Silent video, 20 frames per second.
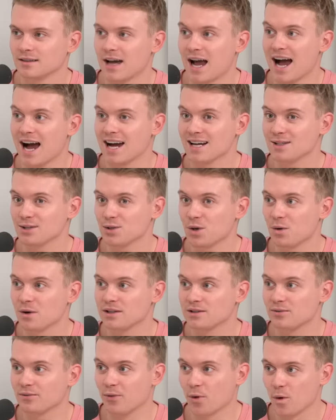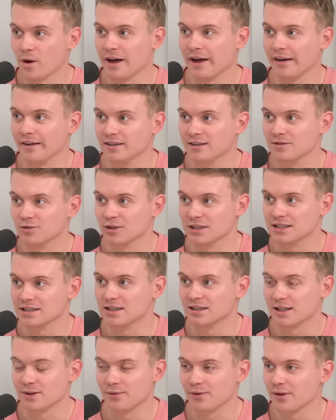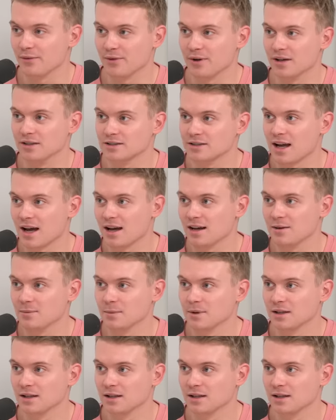I saw his forehead recently for the first time.